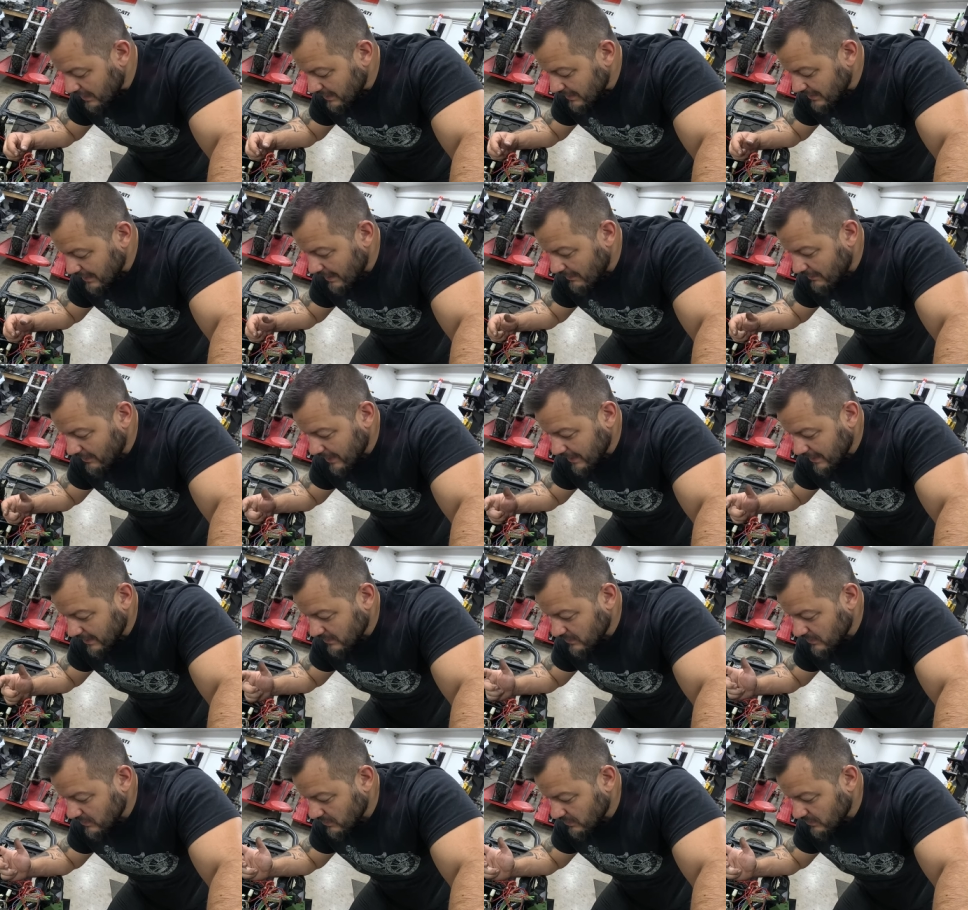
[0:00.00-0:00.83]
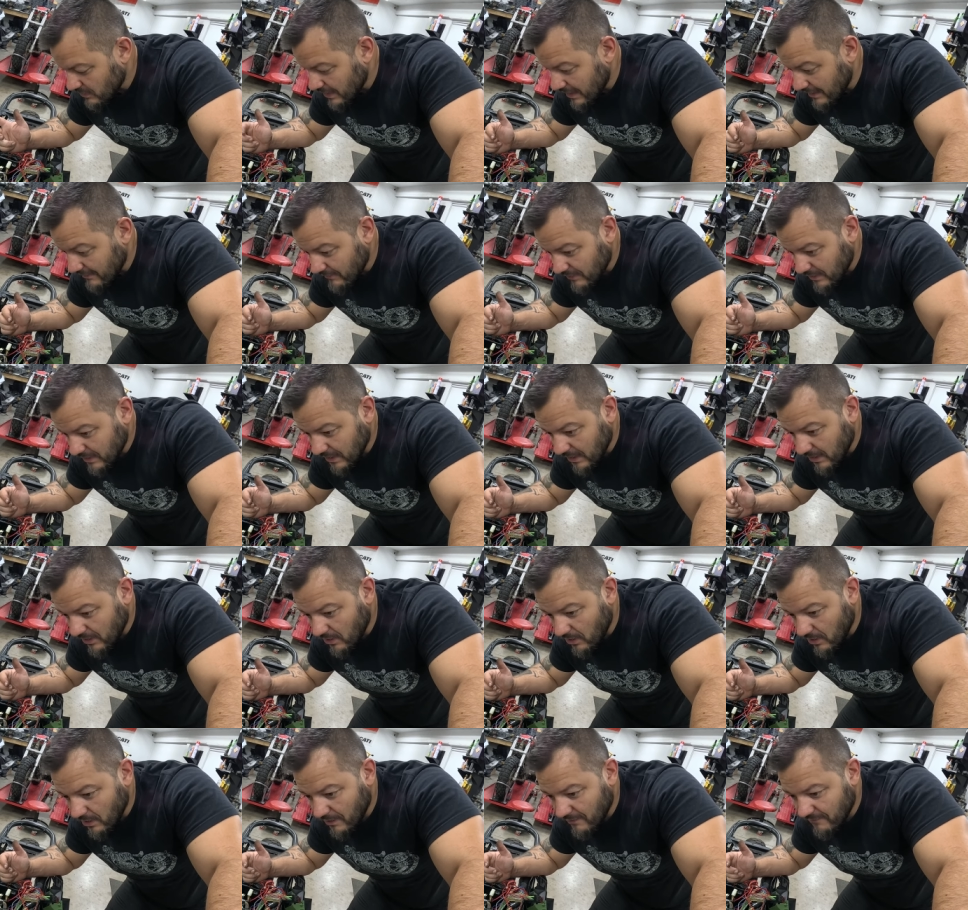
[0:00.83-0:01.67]
Now I can turn everything
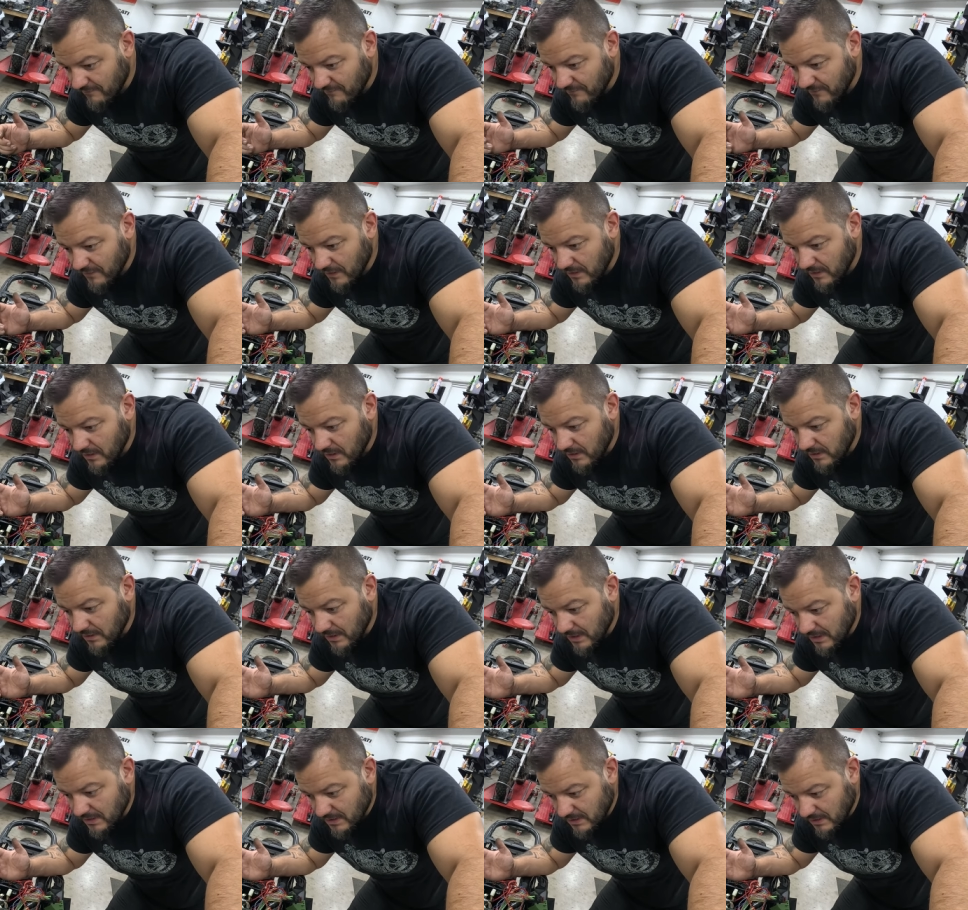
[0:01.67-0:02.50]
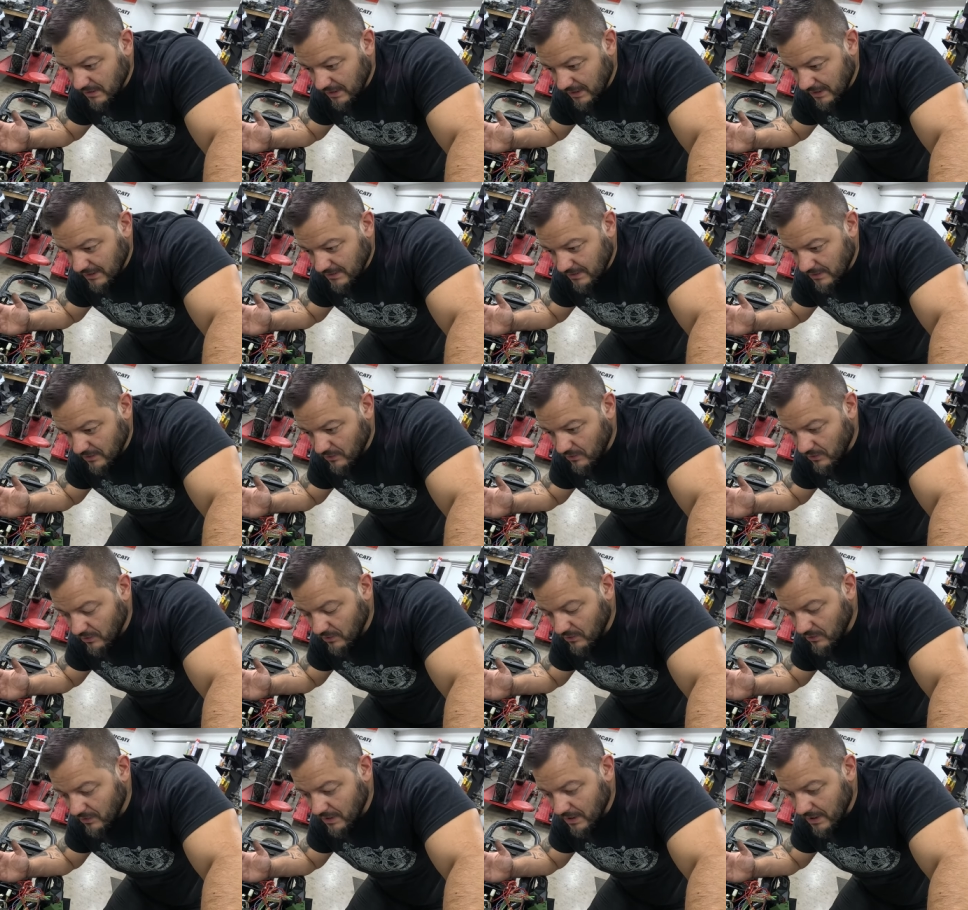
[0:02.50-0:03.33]
off, disconnect it
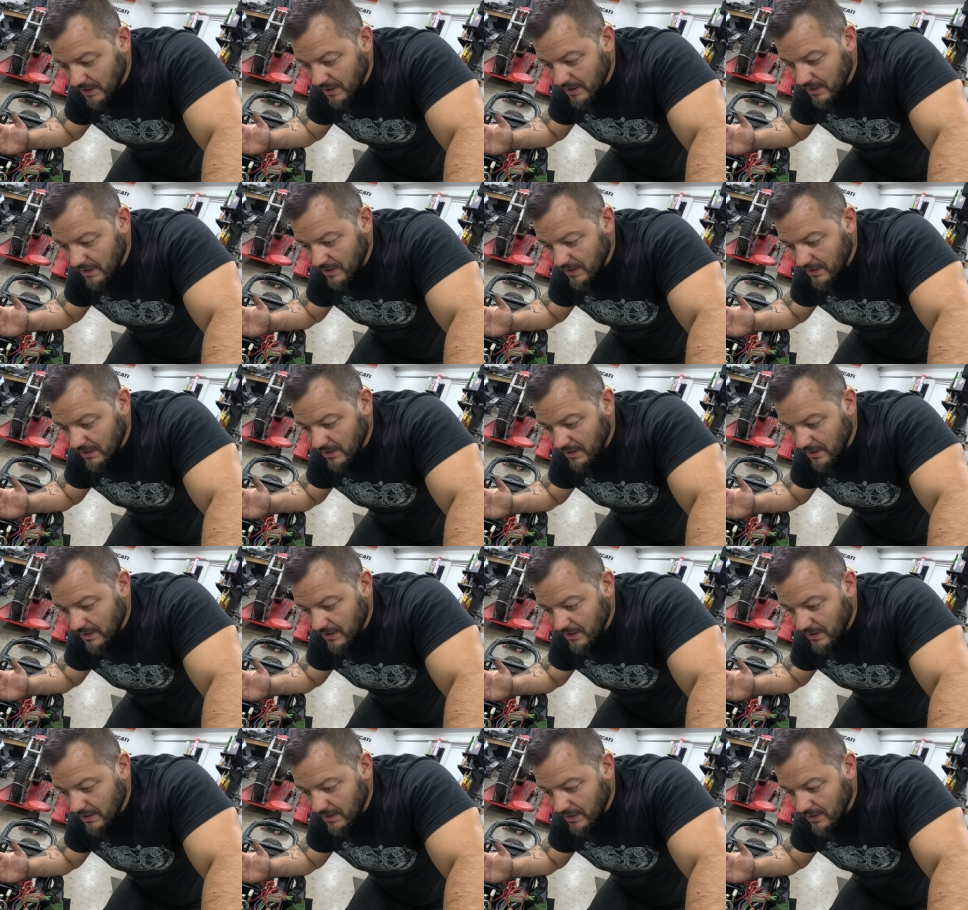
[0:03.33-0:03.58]
all,